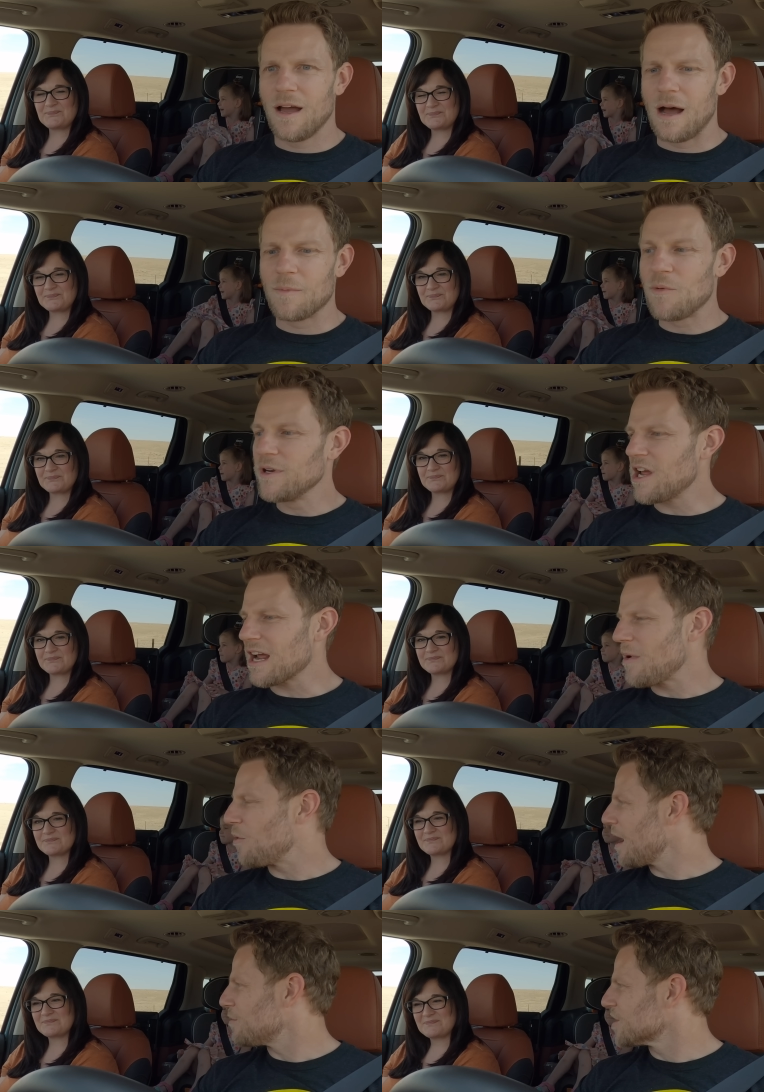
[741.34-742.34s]
Speaker 1: Um, can we
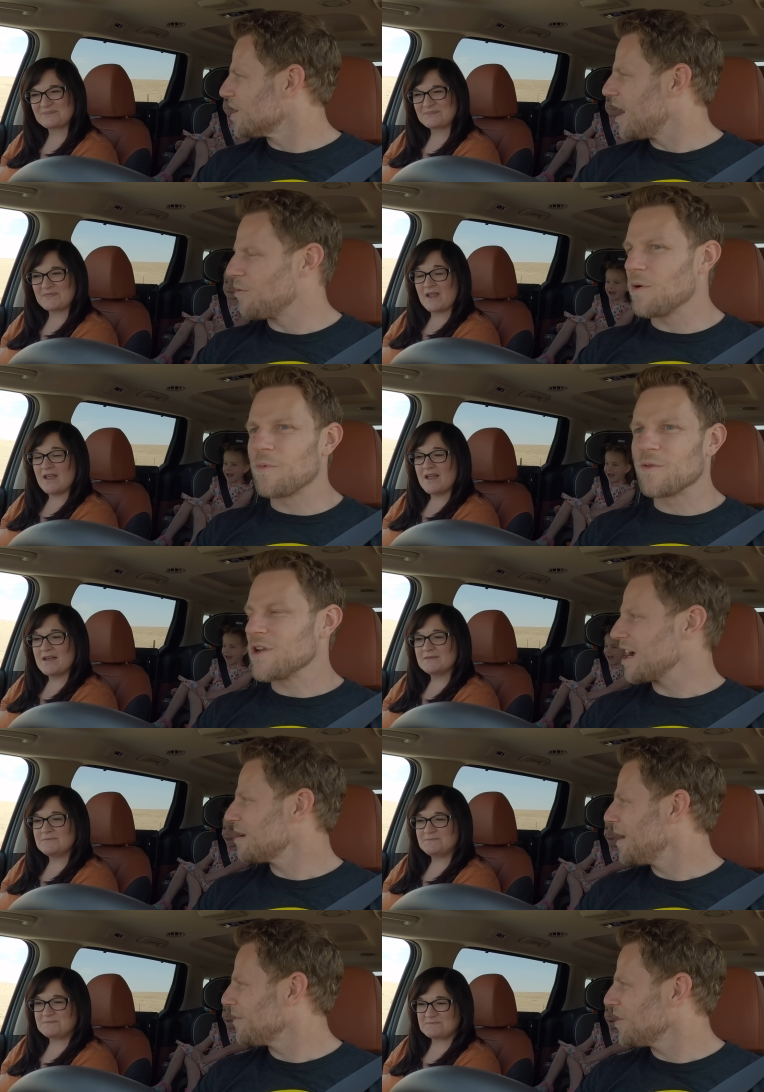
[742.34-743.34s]
talk about what I was gonna, uh, what we were
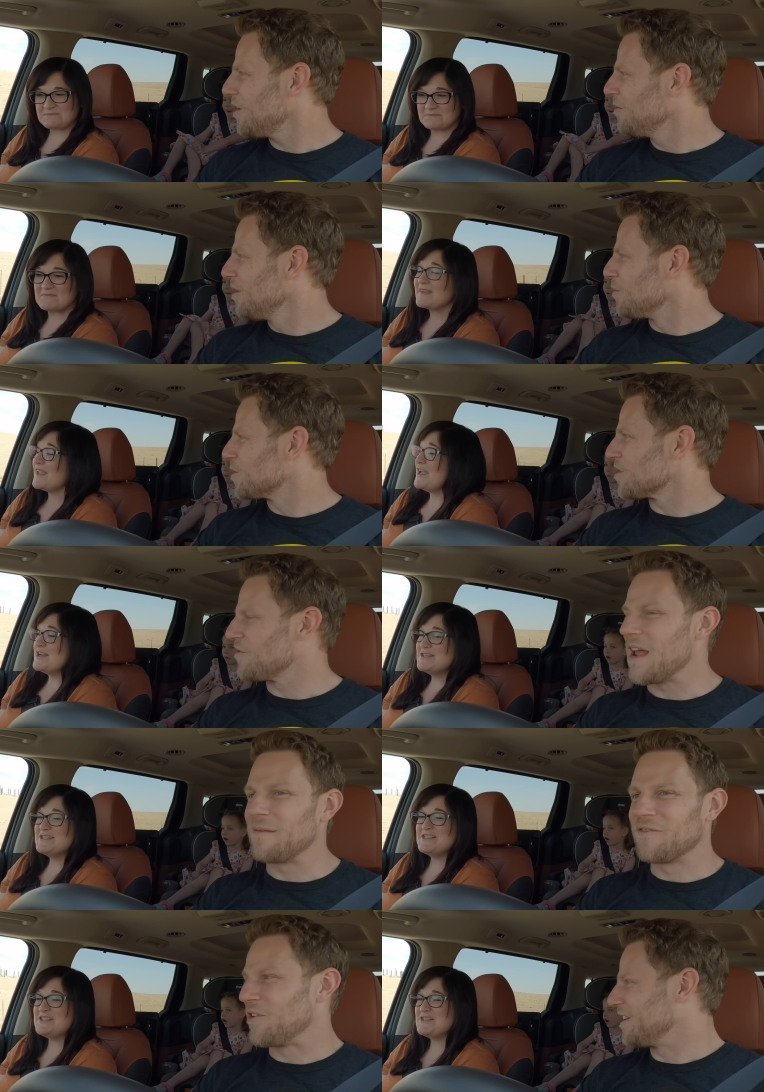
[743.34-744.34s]
talking about though? We heard
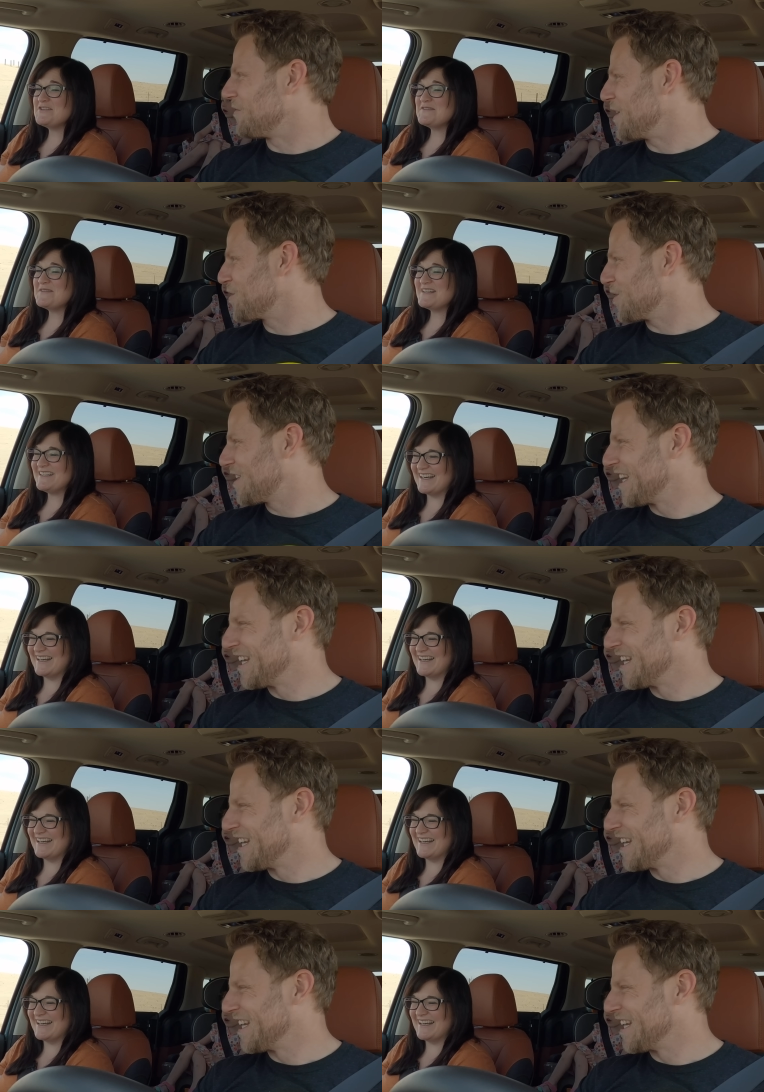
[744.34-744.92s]
the family-friendly sure. features.